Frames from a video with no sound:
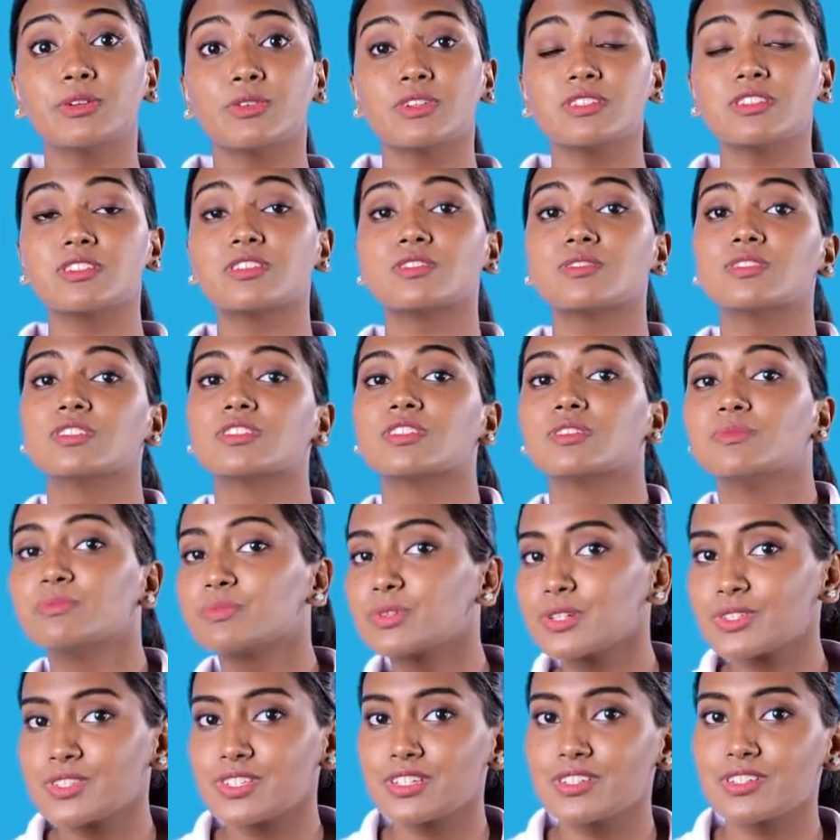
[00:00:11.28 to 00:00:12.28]
registration
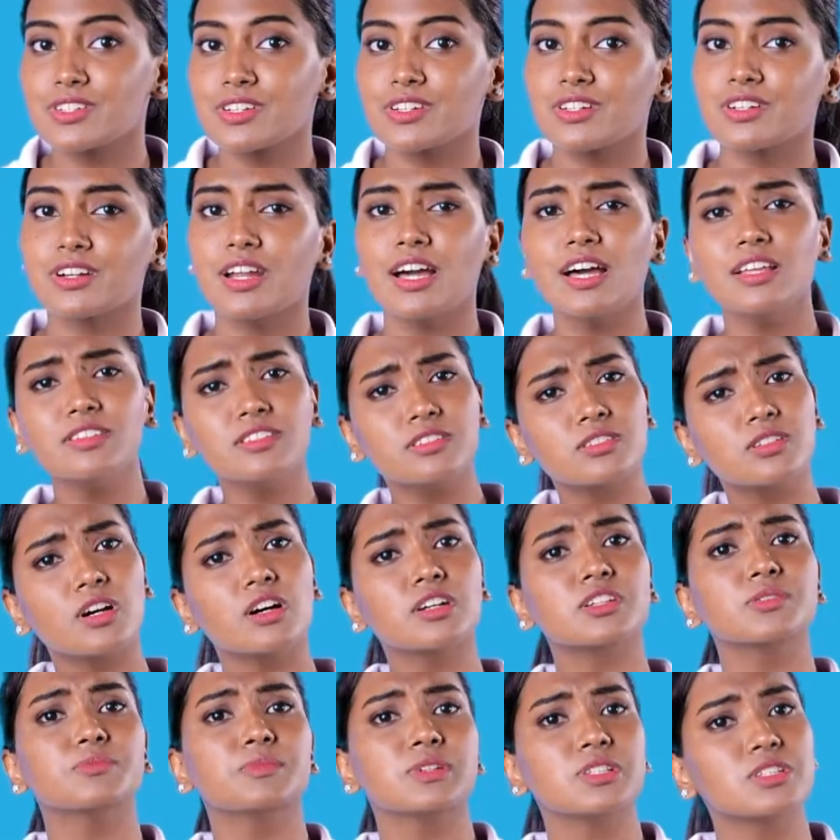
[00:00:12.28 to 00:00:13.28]
procedure and the
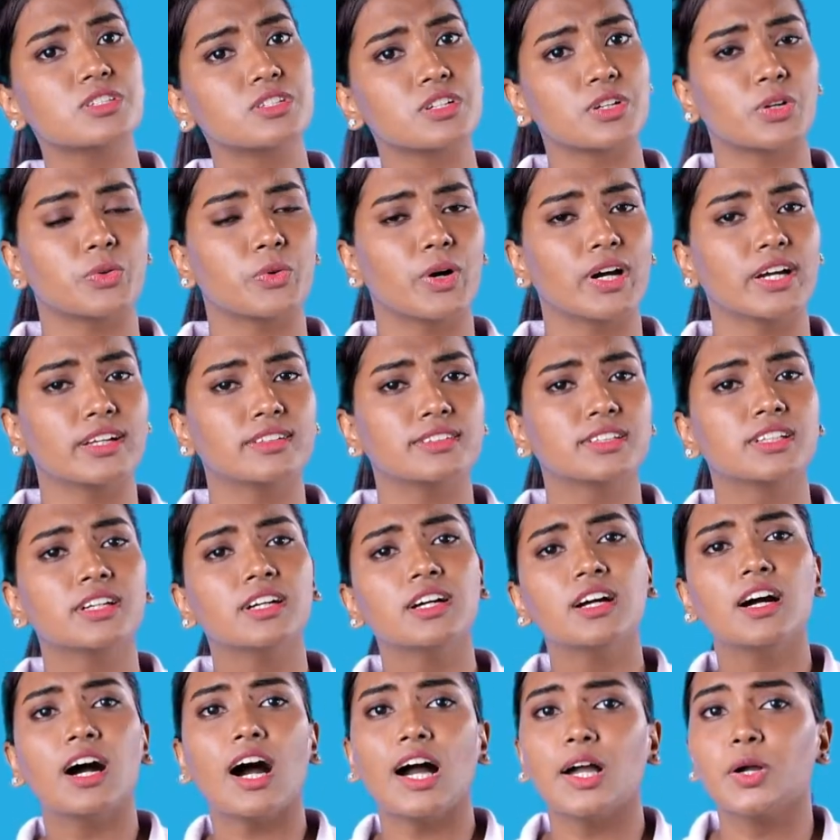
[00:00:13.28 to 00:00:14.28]
documents required.
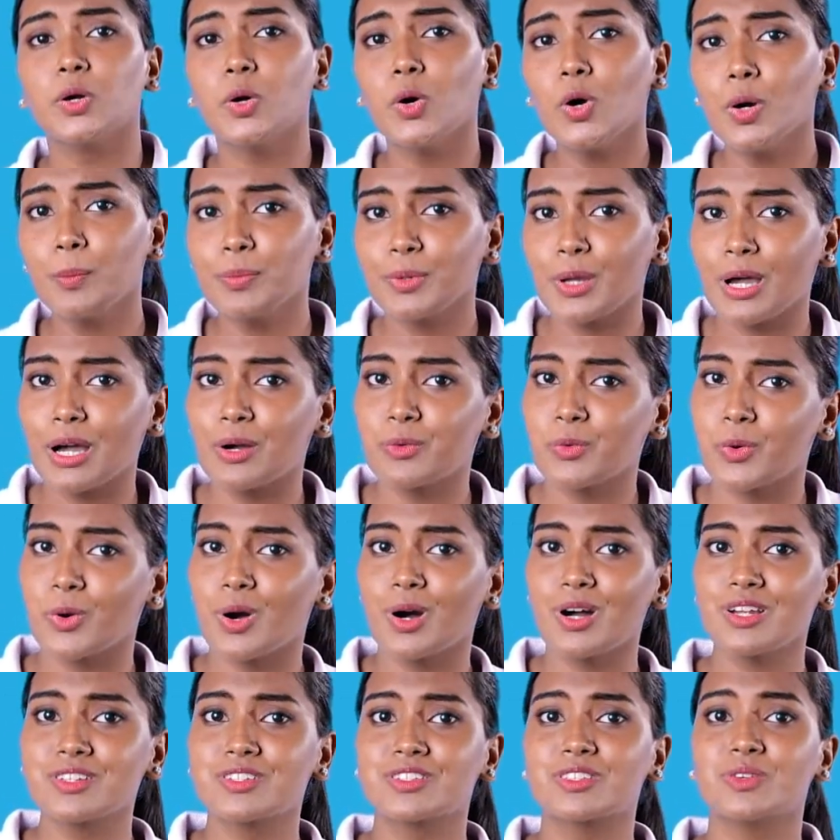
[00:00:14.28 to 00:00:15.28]
I hope you have
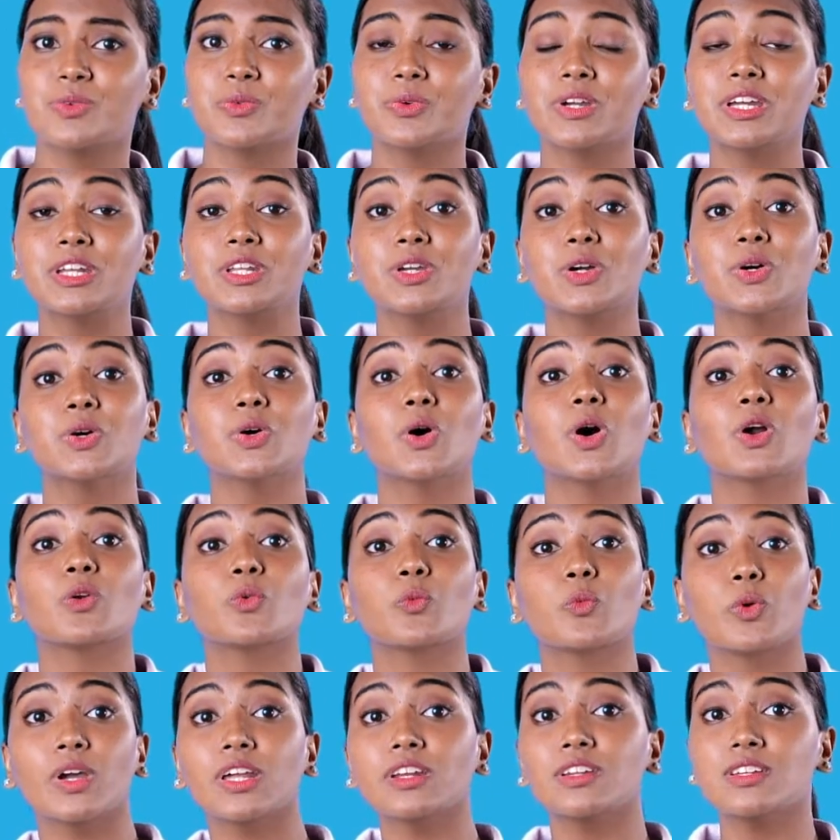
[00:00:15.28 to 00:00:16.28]
watched the video
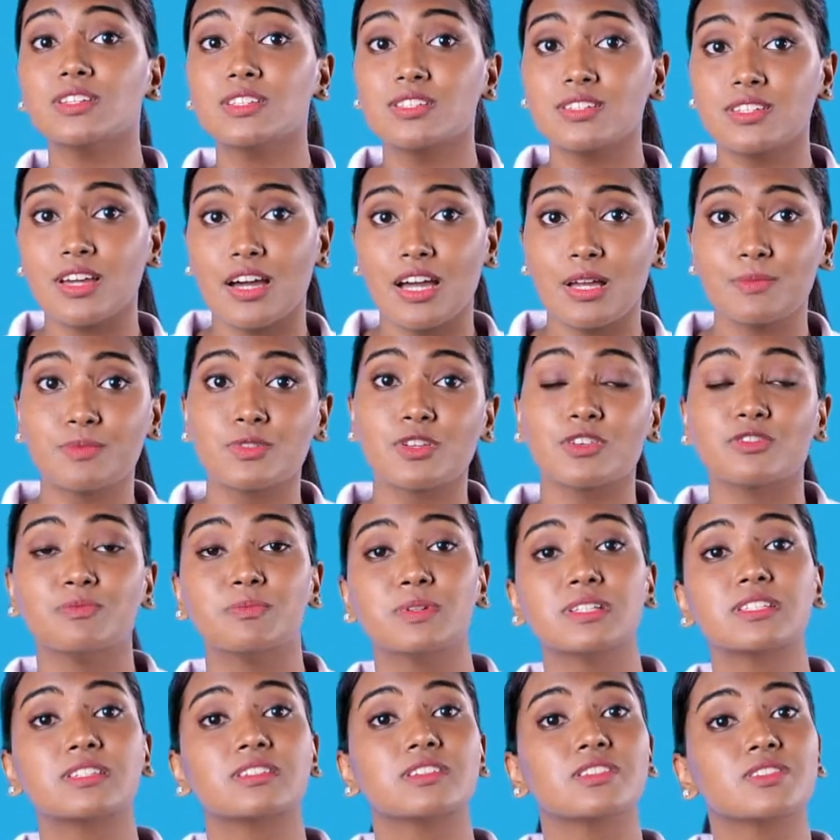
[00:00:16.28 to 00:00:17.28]
on various types of
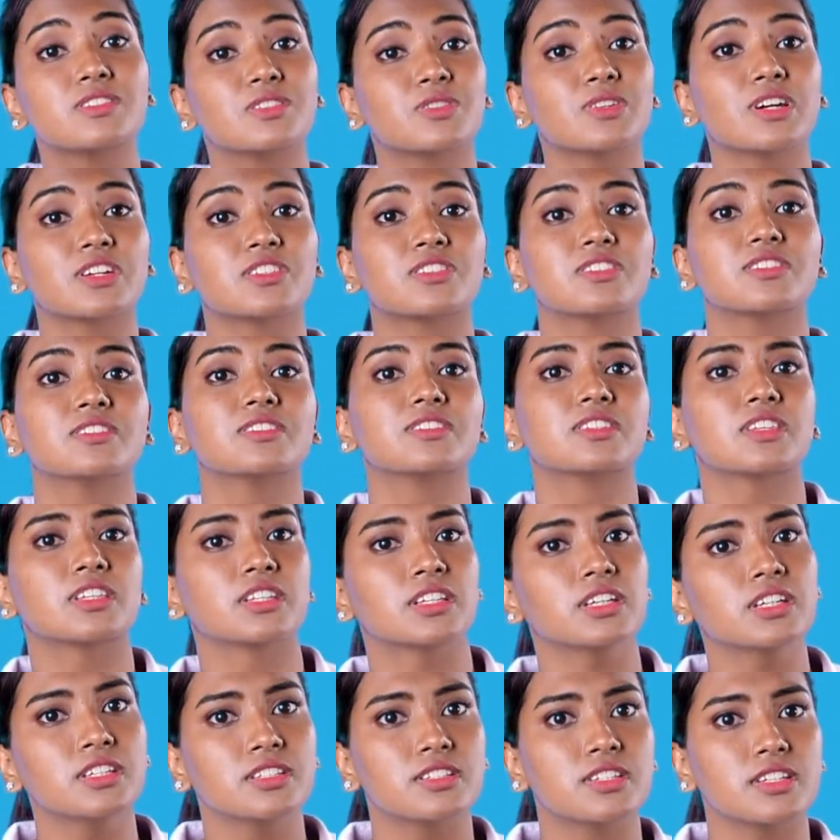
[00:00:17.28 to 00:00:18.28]
business structures in
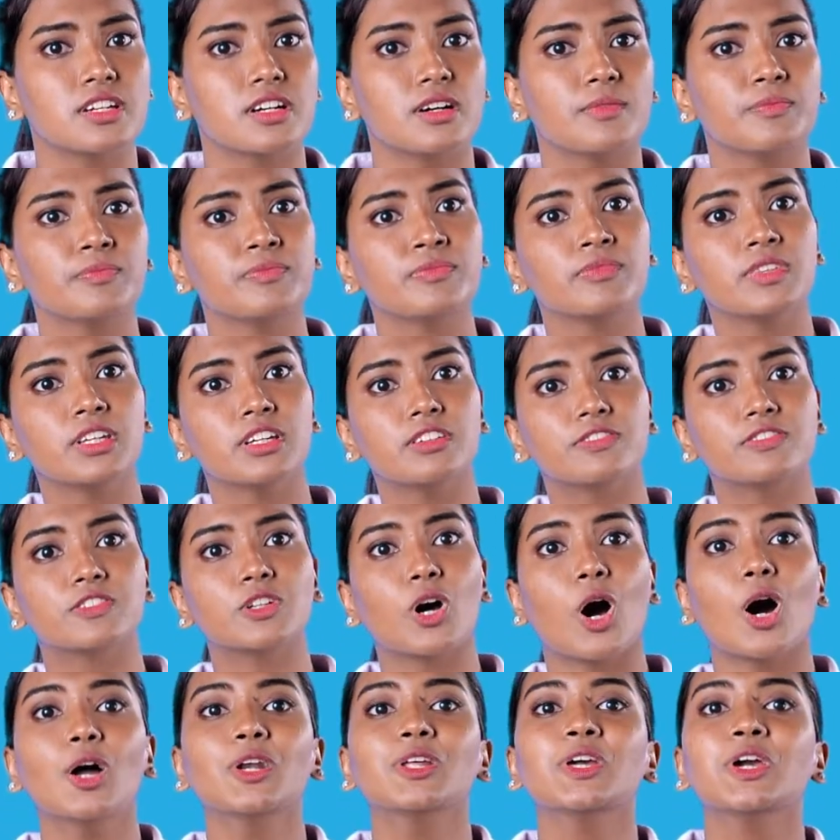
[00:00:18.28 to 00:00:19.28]
India. If
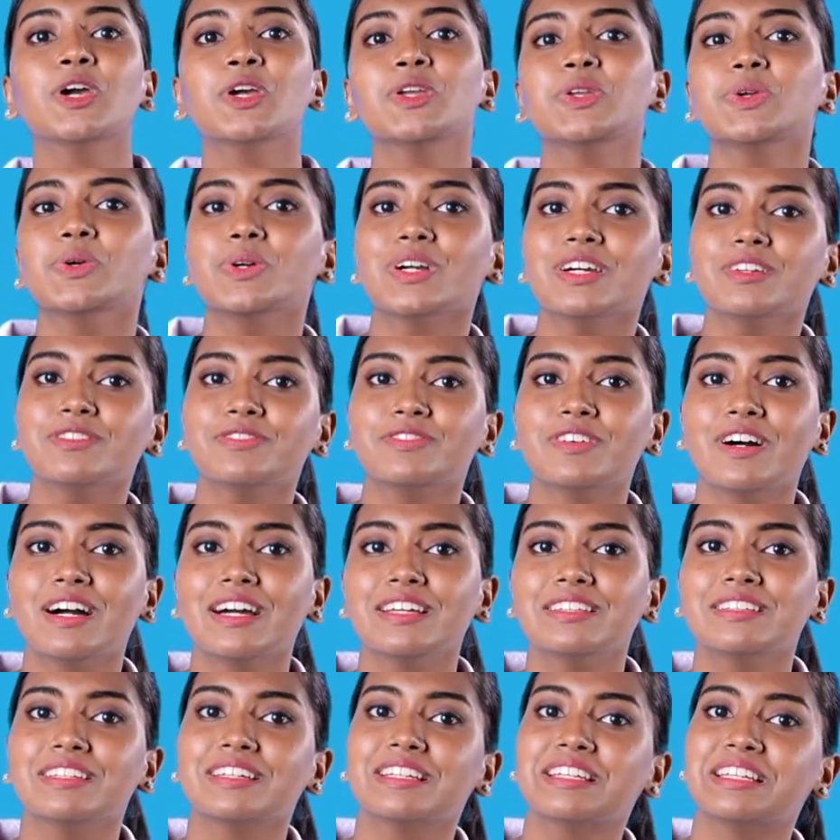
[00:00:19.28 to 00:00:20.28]
not, you can
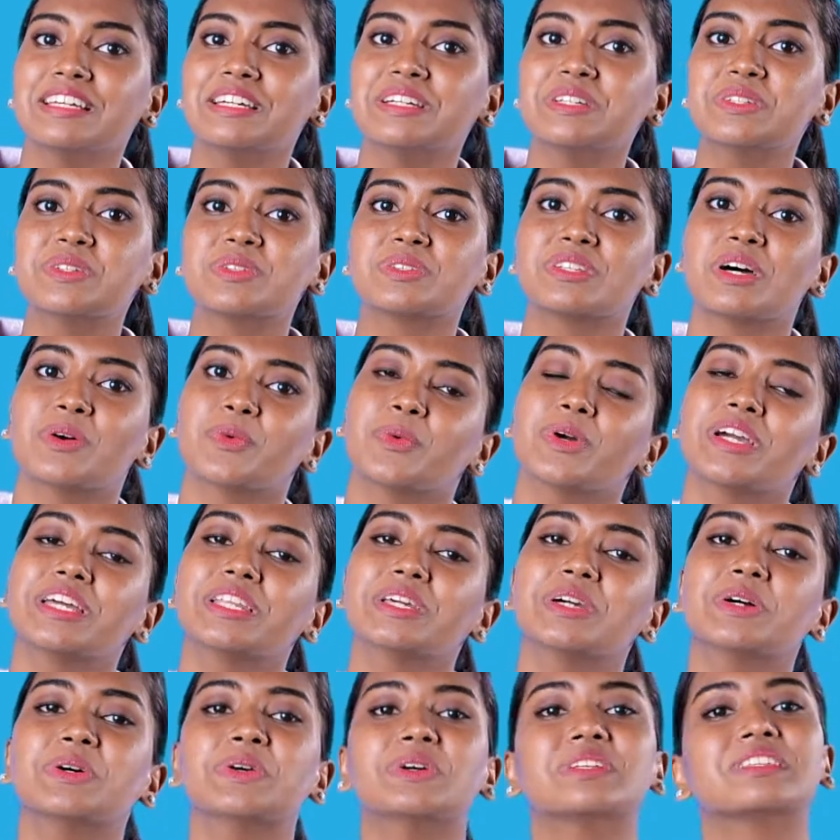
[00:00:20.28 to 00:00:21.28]
find the link to the
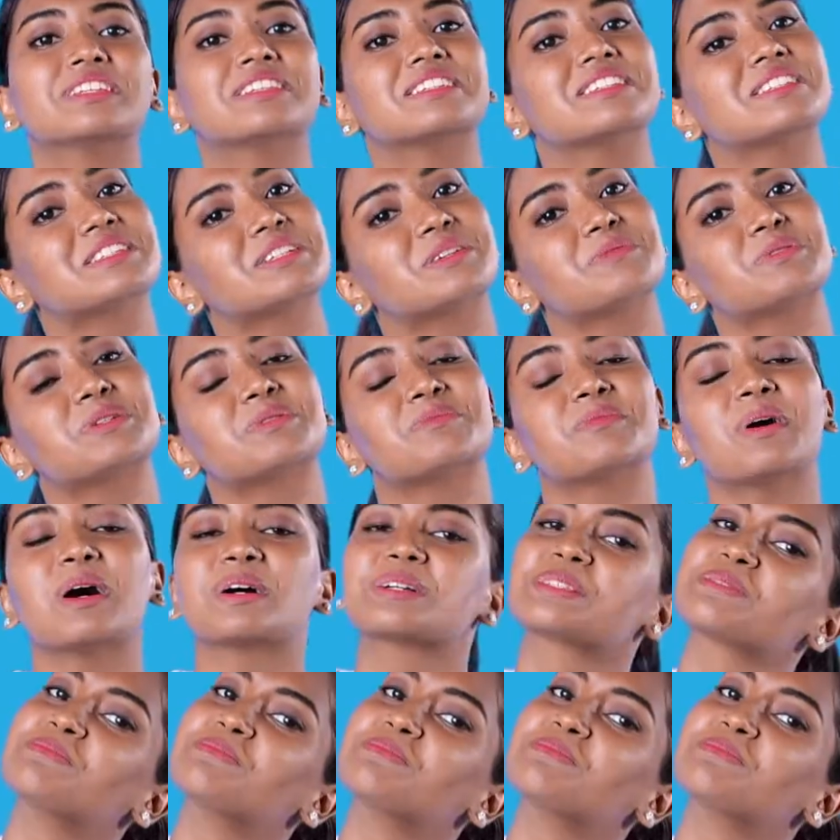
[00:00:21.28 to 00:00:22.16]
video in the description box